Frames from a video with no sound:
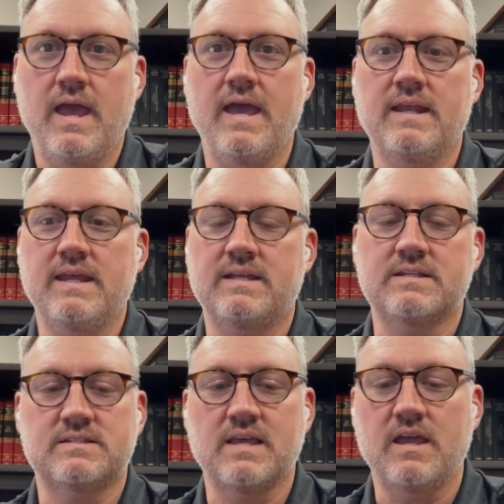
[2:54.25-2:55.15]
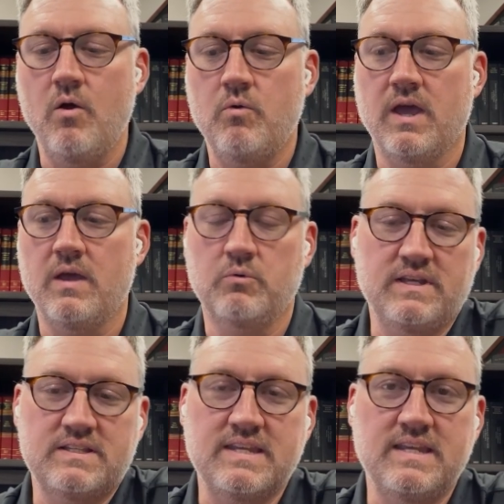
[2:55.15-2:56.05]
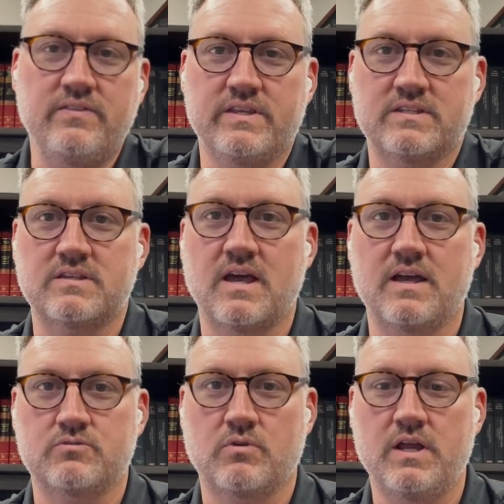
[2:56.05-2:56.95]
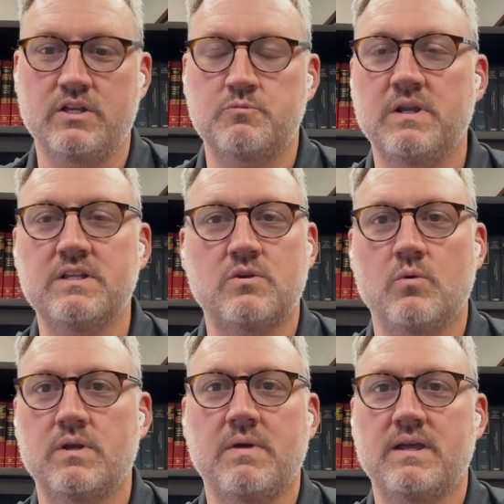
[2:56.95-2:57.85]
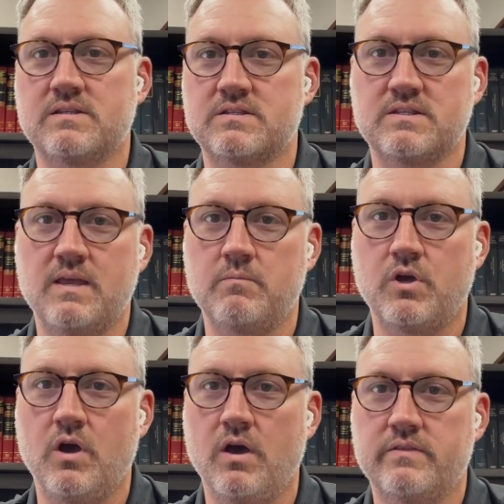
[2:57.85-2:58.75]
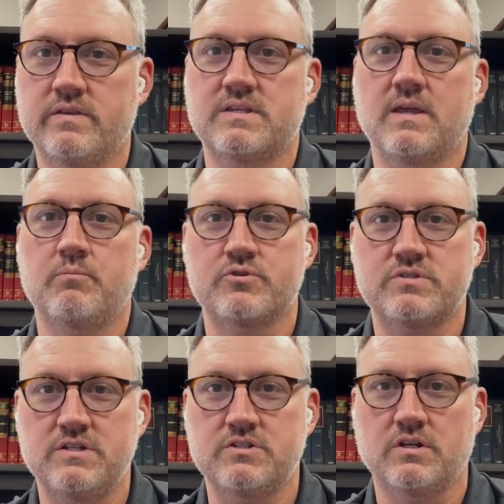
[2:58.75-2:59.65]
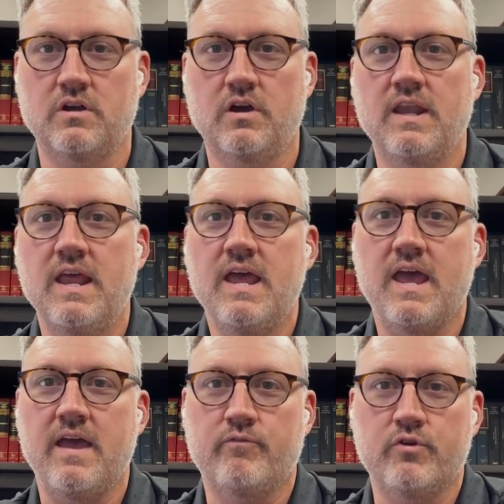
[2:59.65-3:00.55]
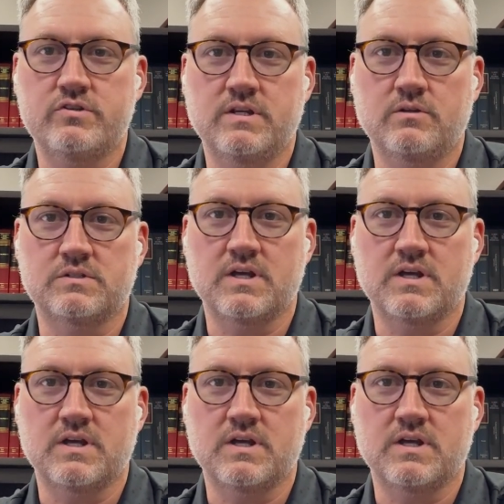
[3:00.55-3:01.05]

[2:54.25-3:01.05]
and it can say, okay, well, it's in this size range, but it's going to make the same cut, the same precision cut every single